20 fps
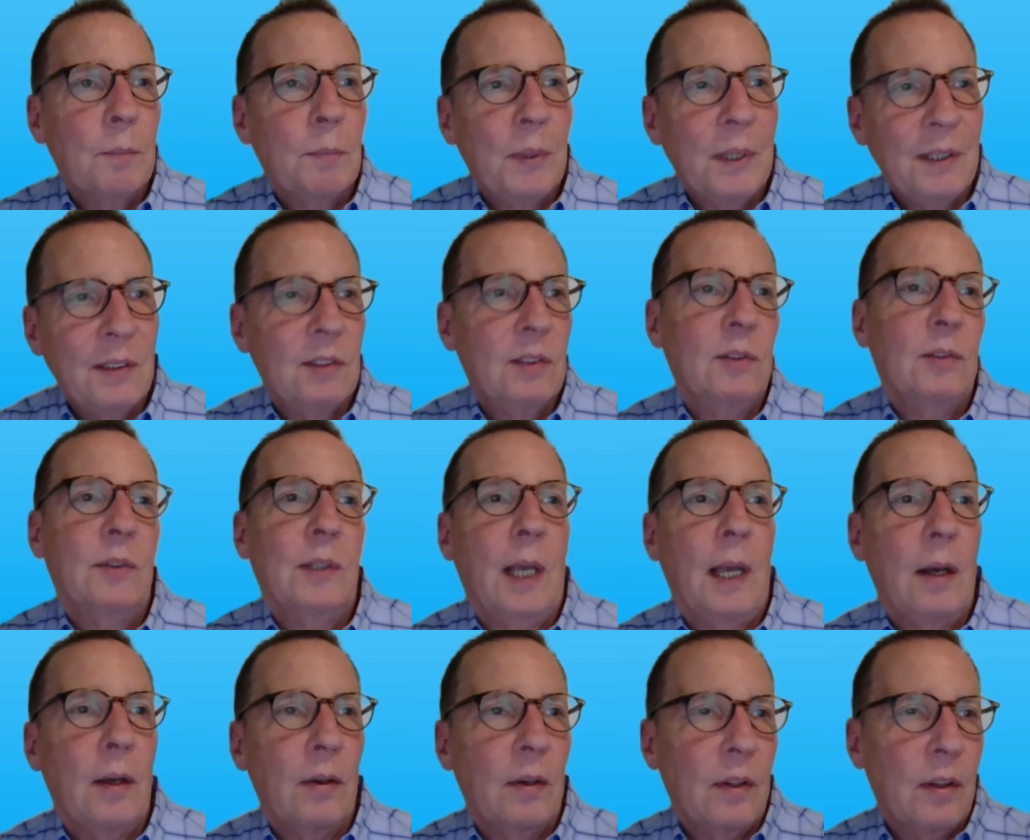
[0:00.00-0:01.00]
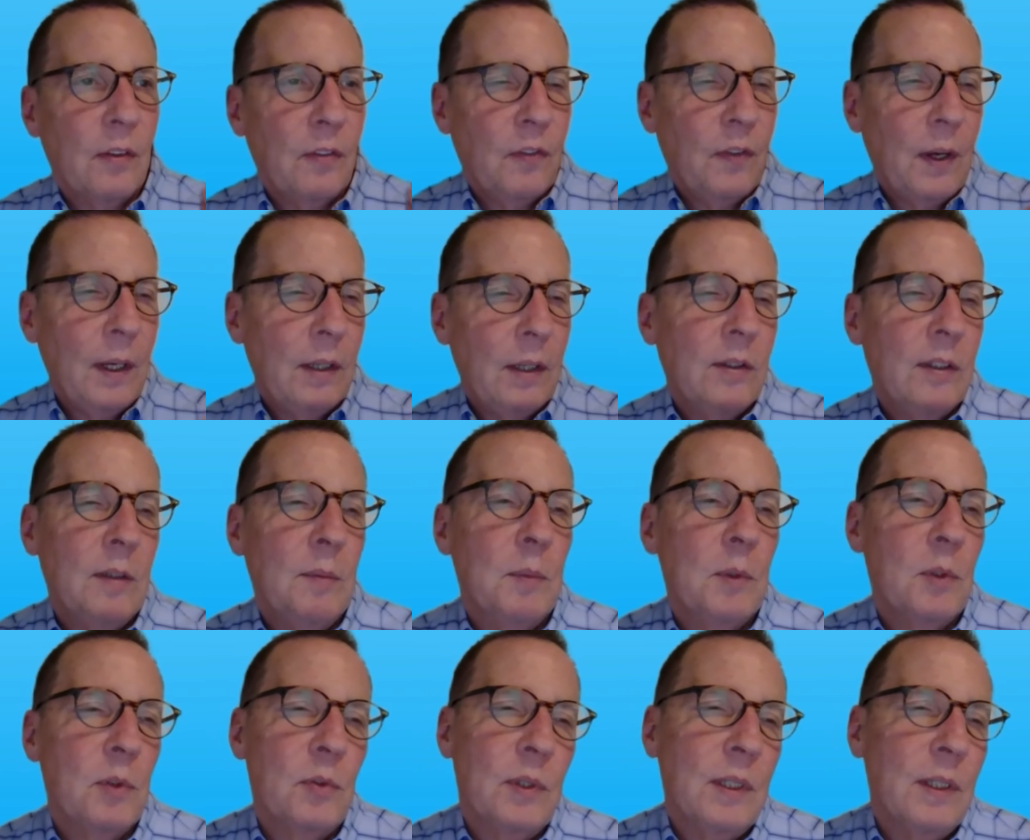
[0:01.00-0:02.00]
pixel count of the final
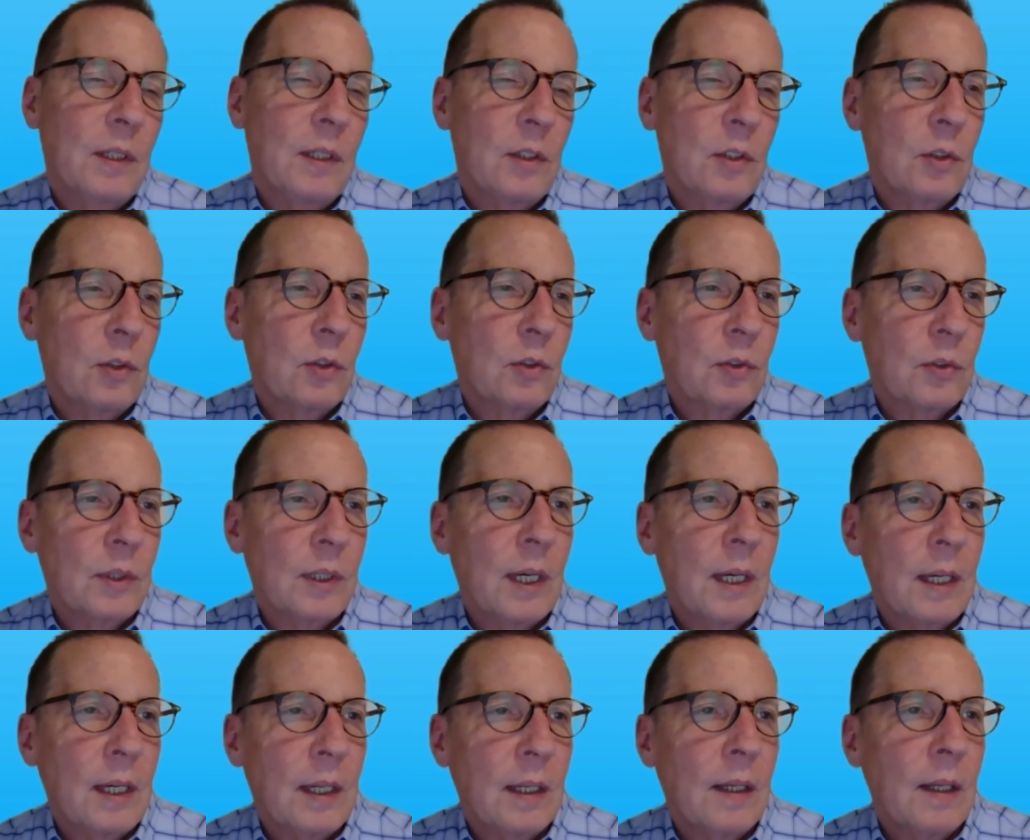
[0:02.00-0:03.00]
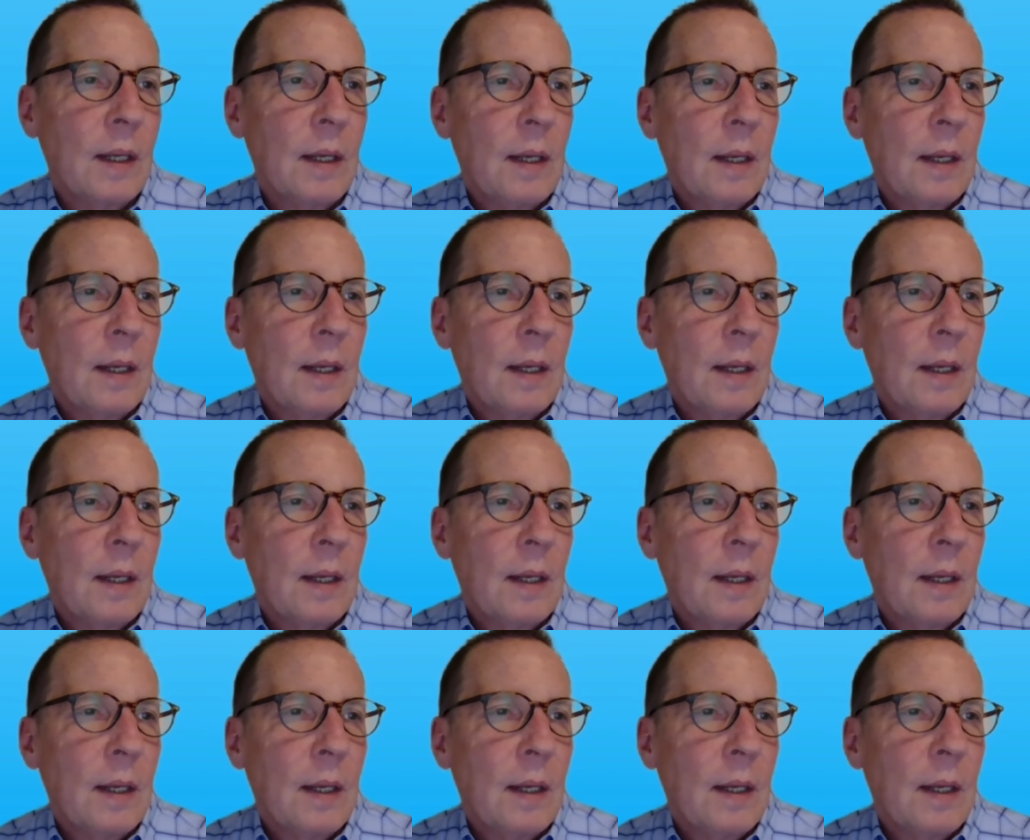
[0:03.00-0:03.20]
imagery that you're creating,